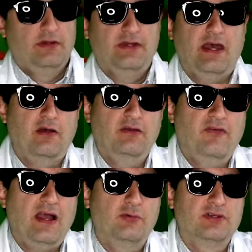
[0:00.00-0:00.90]
Now,
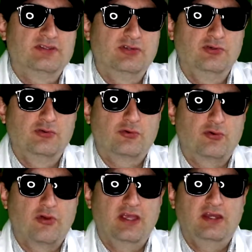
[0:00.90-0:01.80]
if I were to
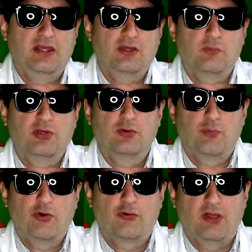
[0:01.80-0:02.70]
create a computer
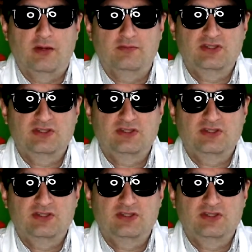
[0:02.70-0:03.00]
program